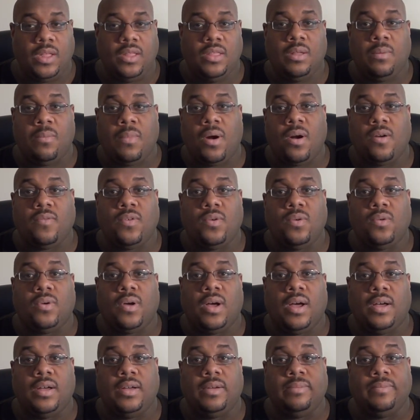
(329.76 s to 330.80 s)
the
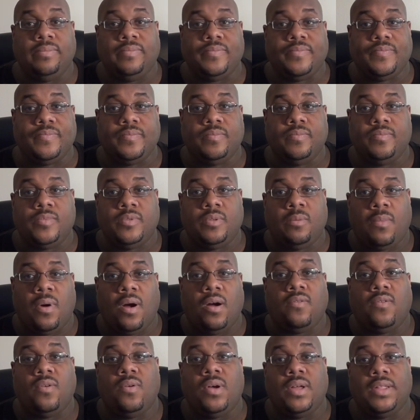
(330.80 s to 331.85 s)
Marvel, um, the
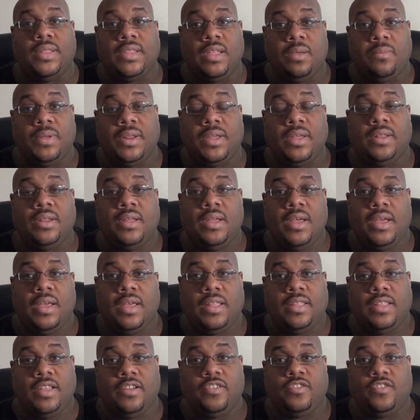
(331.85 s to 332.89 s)
Marvel Unlimited,
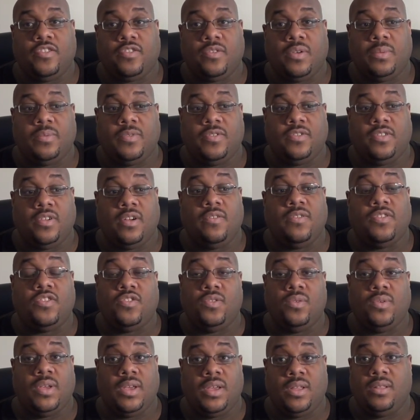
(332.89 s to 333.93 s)
their subscription service,
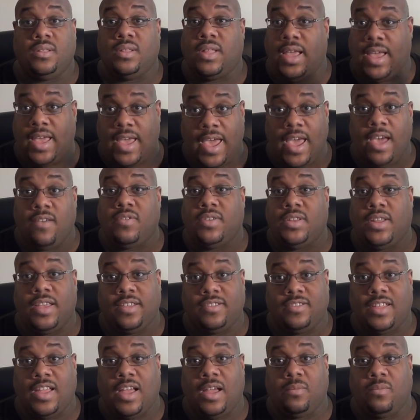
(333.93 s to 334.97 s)
you can. They have a
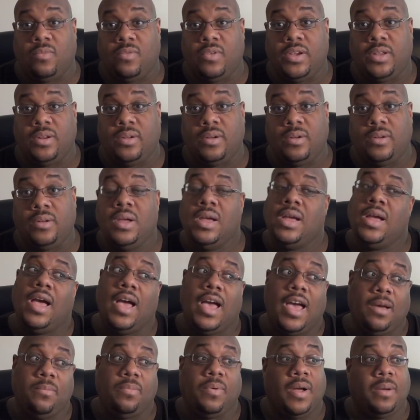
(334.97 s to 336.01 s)
desktop reader.
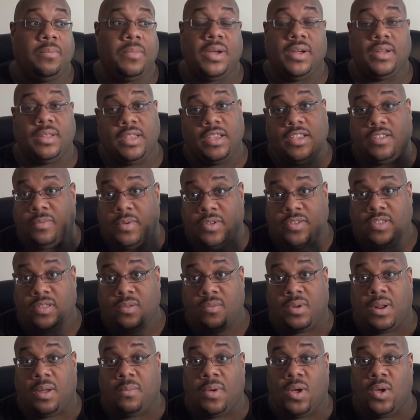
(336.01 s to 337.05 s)
I primarily,
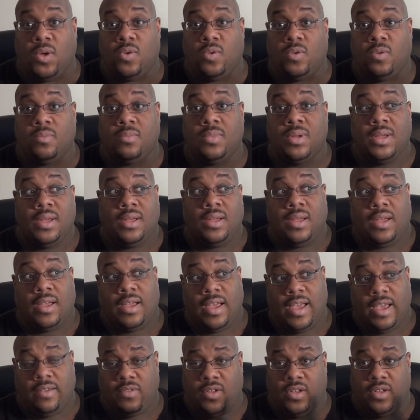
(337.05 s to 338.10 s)
especially when I'm home,
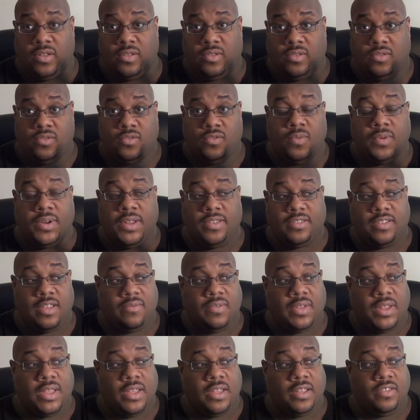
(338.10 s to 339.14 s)
I have a
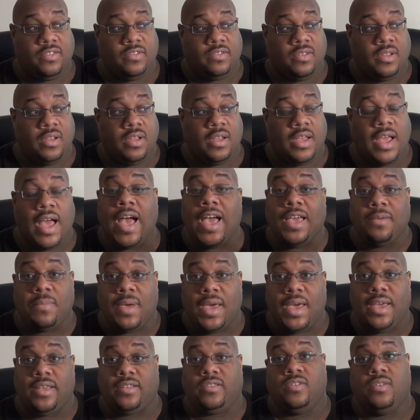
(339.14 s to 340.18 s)
twenty-seven inch uh,
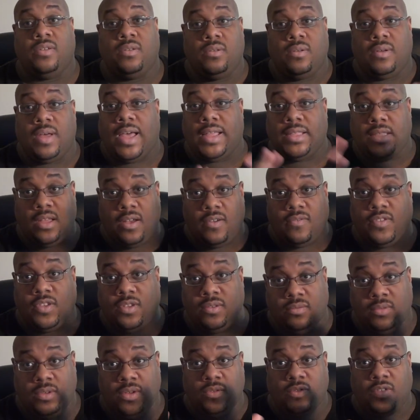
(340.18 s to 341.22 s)
iMac, so I love
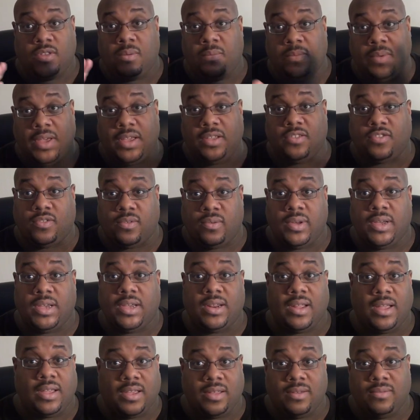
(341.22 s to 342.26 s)
using the big
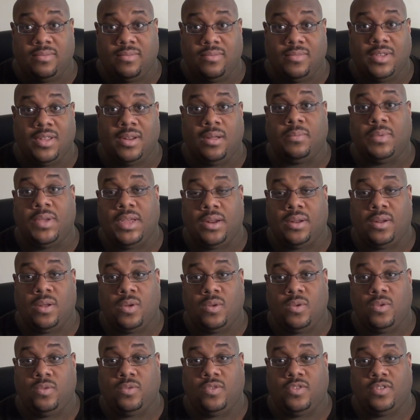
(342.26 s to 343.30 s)
screen. I can, you know, I'm getting
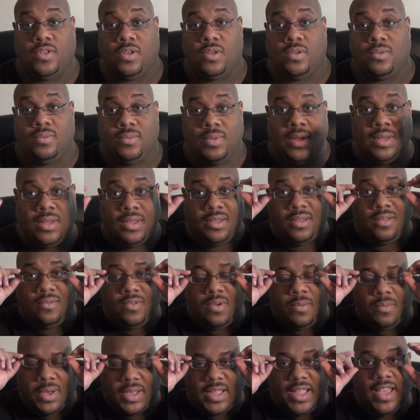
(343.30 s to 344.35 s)
old, so
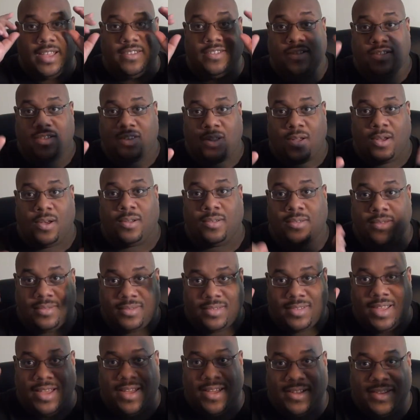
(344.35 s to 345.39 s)
with my glasses and all,
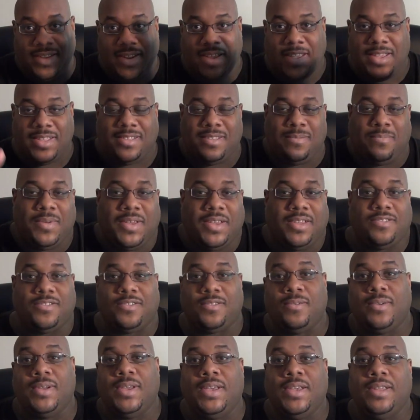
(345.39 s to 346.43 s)
I need the big
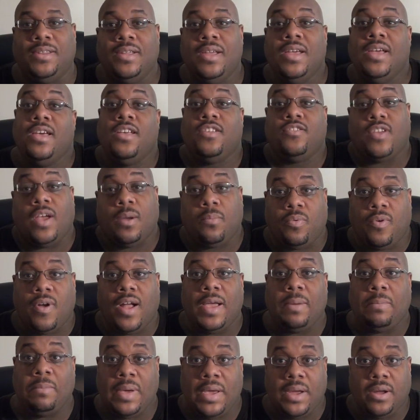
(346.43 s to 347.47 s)
screen. So I
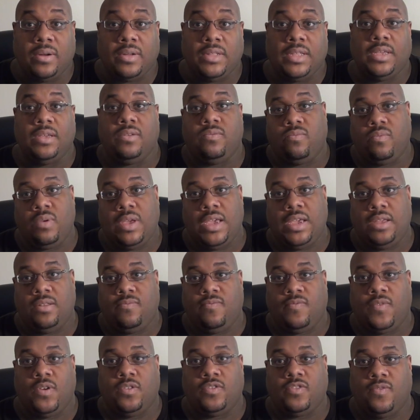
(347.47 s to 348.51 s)
primarily read
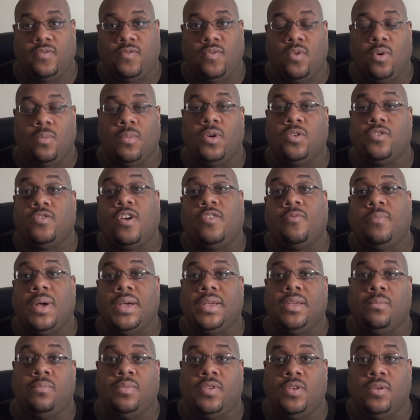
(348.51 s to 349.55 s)
first and foremost off
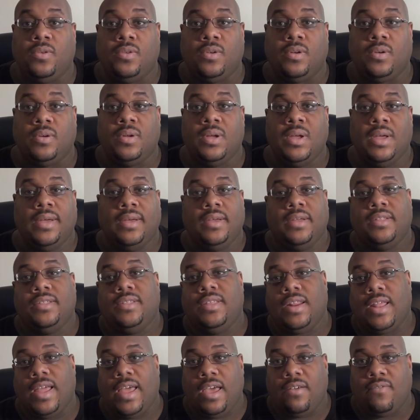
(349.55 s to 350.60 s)
my computer.
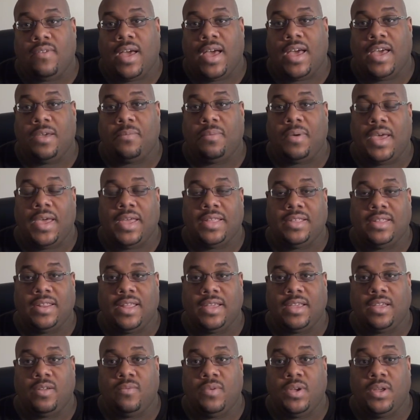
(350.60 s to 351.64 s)
Then I have an iPad that
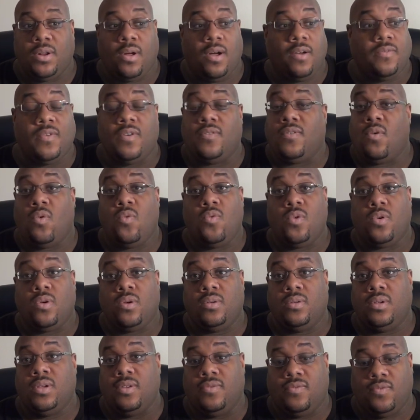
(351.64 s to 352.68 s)
I can read off of,
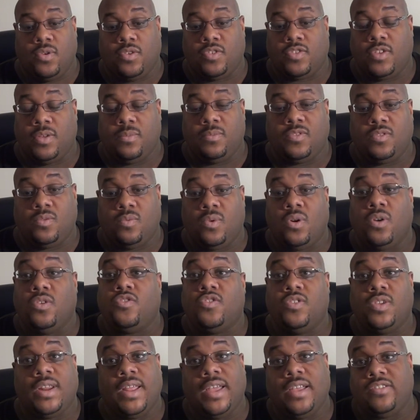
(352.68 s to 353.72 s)
or if worse comes to
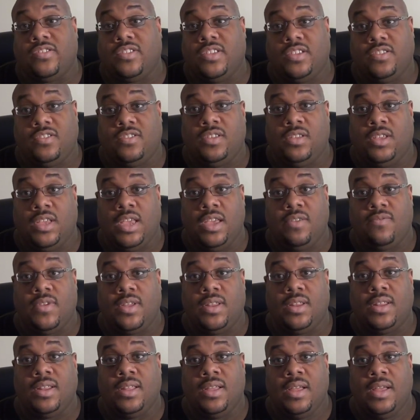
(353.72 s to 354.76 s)
worse, you can actually
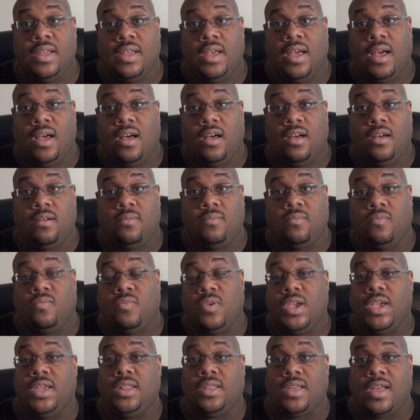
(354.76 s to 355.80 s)
even um,
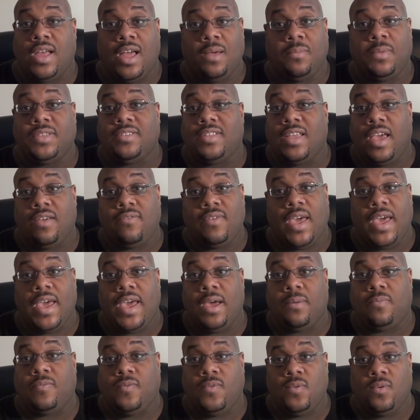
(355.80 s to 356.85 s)
read comics. They have an
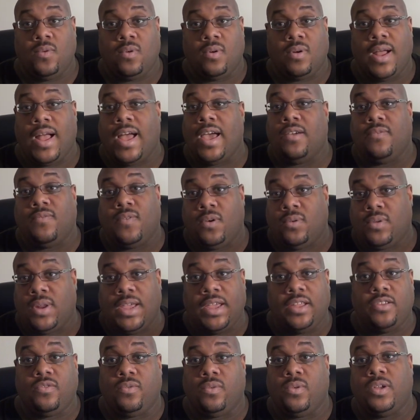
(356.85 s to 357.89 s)
app for iPhone,
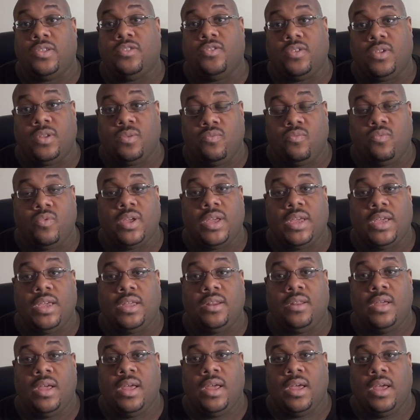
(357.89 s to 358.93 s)
Android. You can
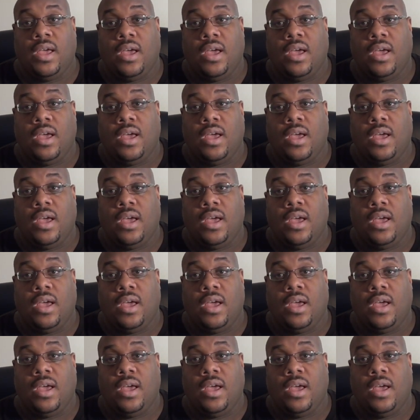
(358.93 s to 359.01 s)
read